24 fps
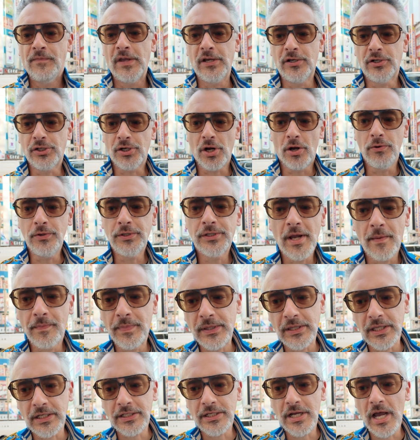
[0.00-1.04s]
It shows up
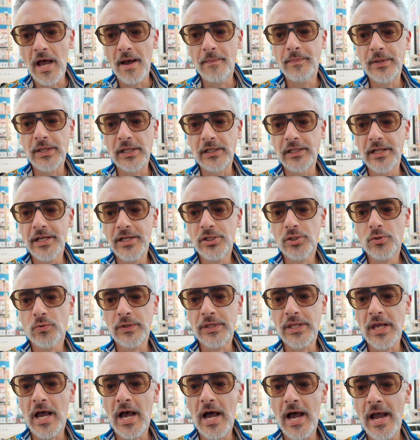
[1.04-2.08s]
at the top of the list
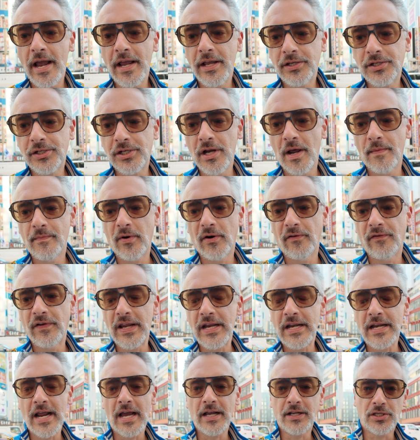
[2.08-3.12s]
with the highest number of
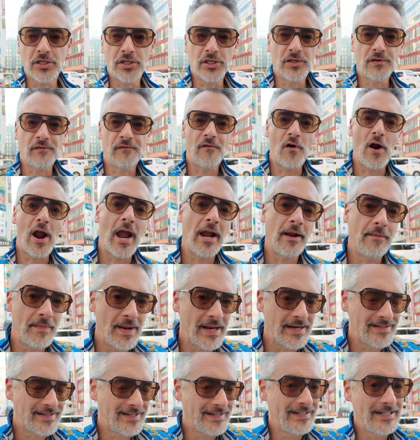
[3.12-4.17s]
indexes
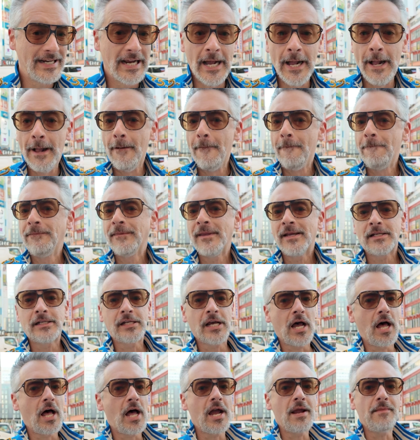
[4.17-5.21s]
fragmented.
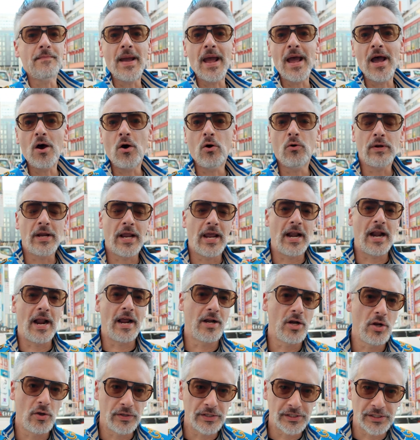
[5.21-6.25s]
Timeout, and
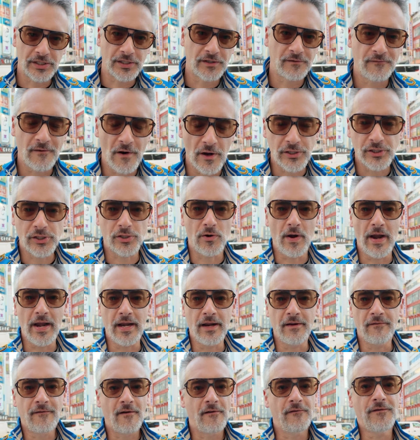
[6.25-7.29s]
I know this is
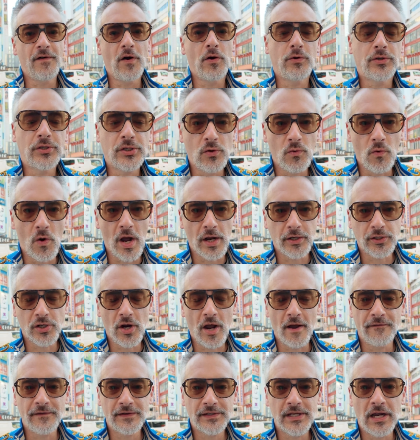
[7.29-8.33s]
frustrating for folks who watch
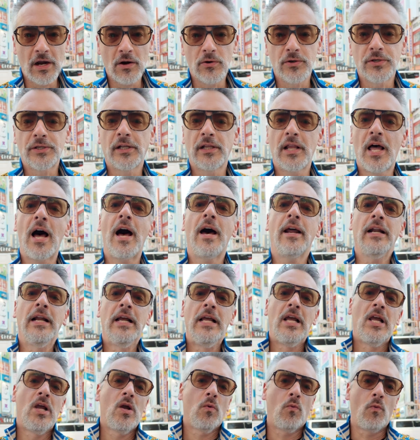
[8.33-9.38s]
office hours a lot.
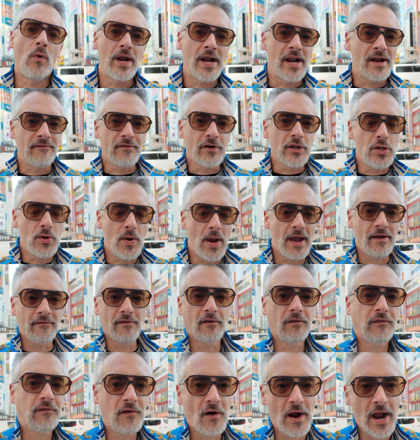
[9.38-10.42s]
Whenever you have
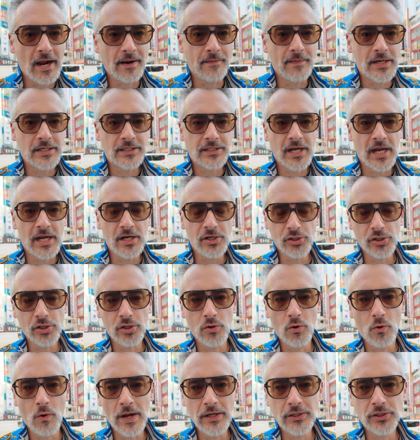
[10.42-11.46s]
a
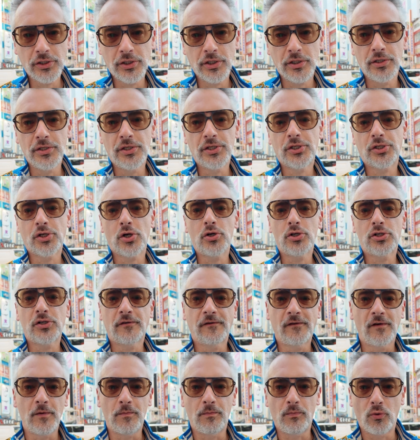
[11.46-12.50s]
fragmentation question, search
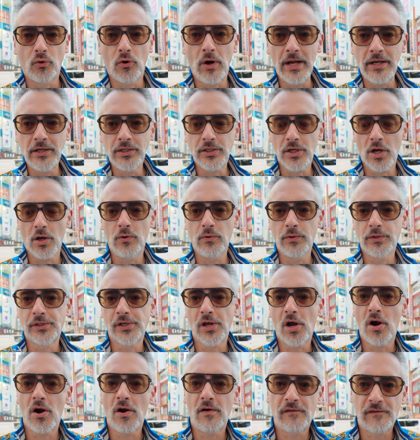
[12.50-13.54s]
for Brent
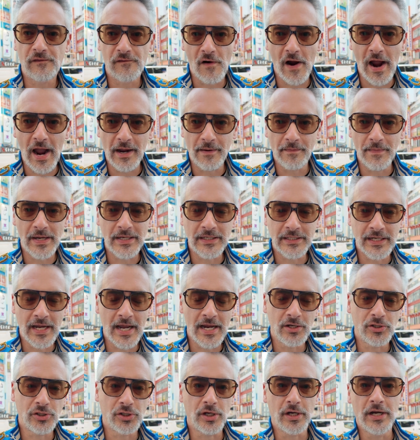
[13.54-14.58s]
Ozar
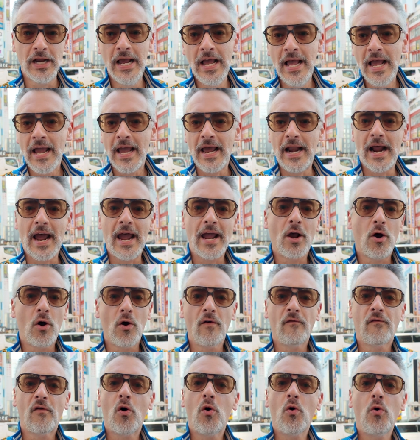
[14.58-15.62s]
fragmentation. And I
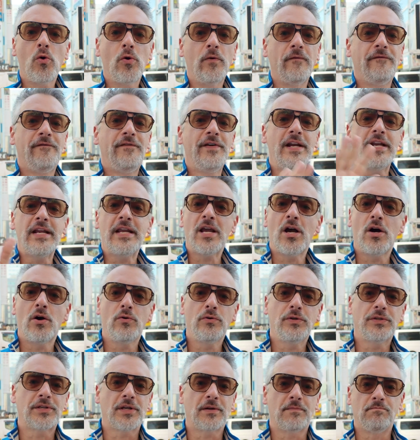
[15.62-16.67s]
have whole
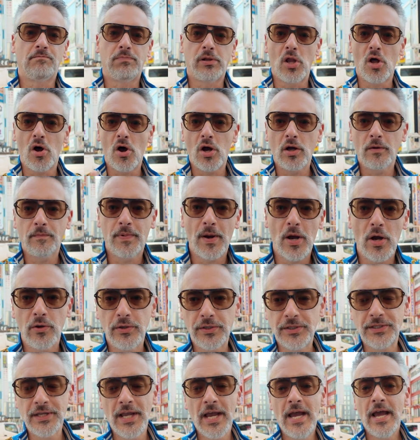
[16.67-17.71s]
videos and blog
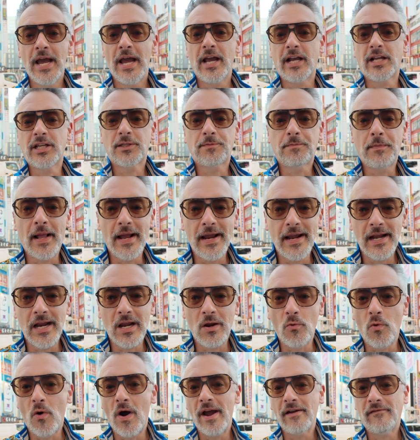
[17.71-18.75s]
posts
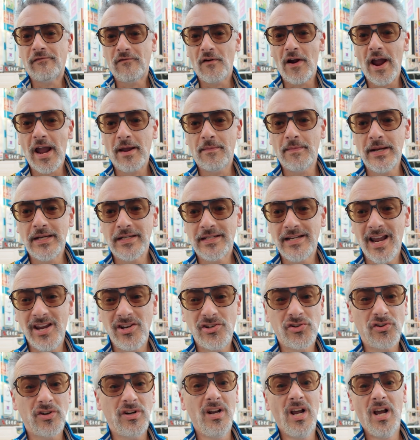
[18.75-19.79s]
explaining why
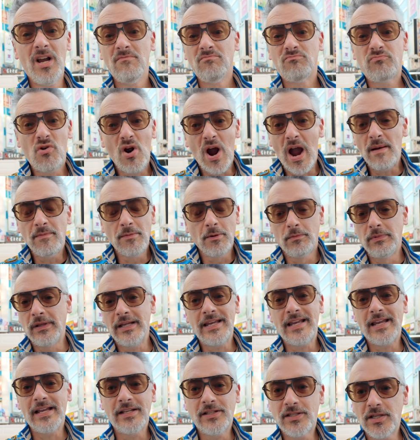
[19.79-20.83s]
fragmentation
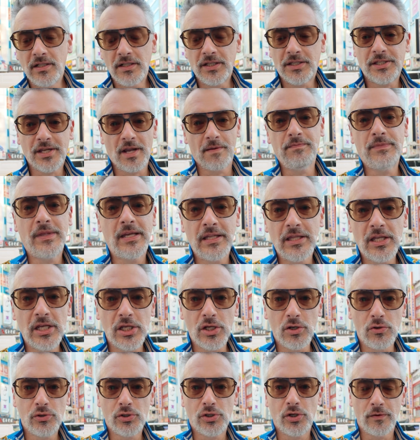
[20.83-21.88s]
probably isn't something that
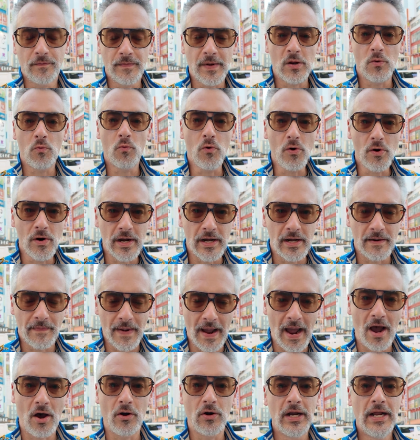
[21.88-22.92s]
you should be worried
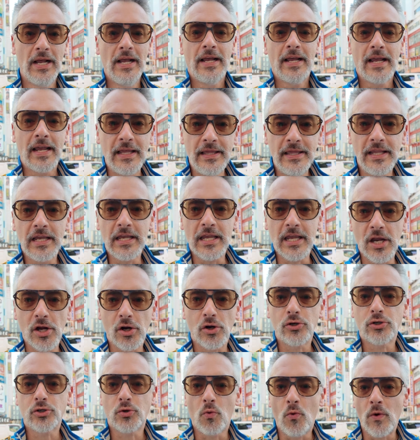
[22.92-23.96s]
about in the
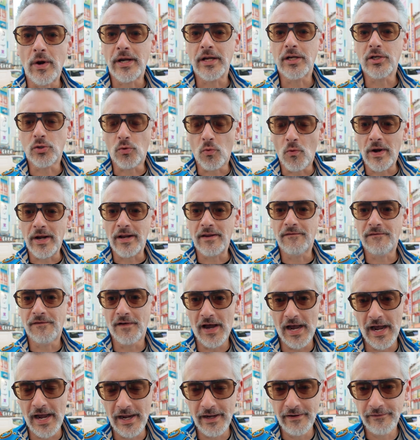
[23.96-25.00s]
year
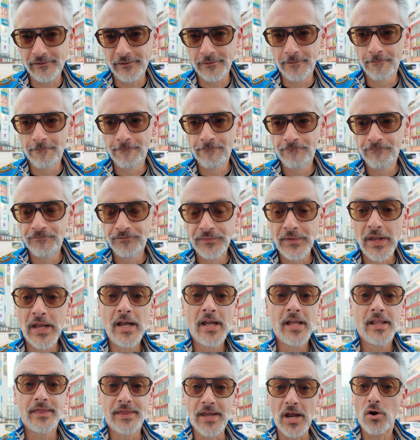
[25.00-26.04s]
2025.
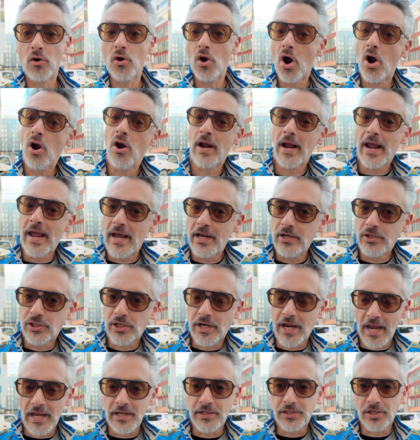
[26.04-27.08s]
There are
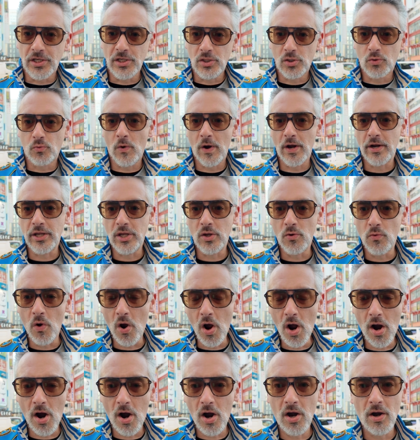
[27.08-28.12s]
edge cases where you
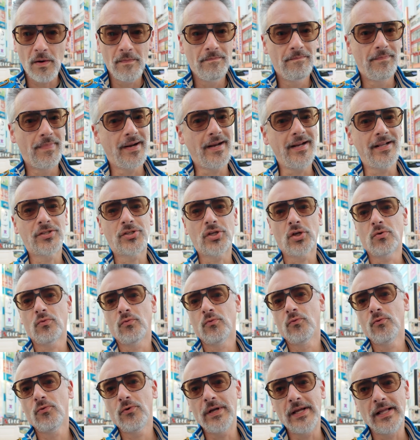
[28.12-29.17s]
are, but it's a
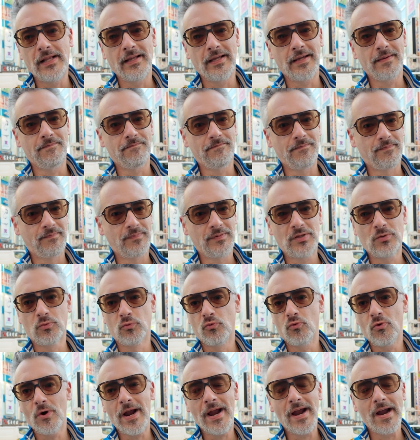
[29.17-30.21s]
really
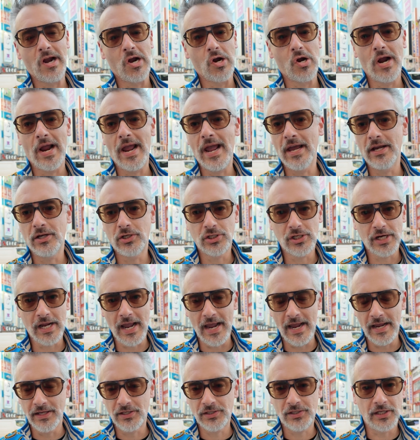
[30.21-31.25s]
rare edge
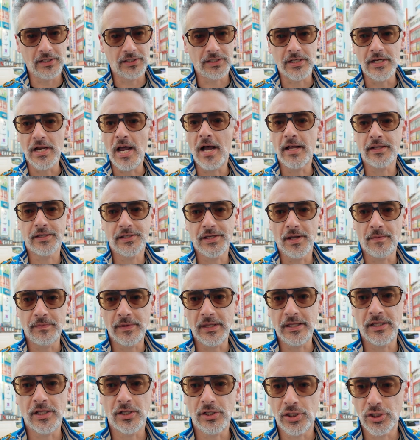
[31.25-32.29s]
case. It's not
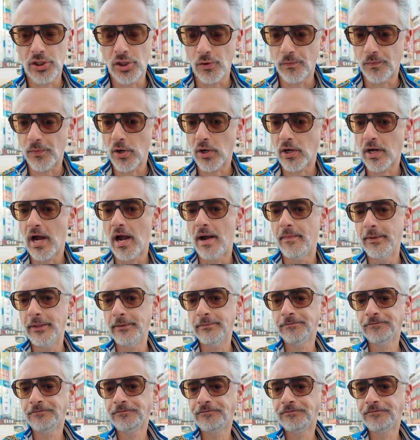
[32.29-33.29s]
something that's super common.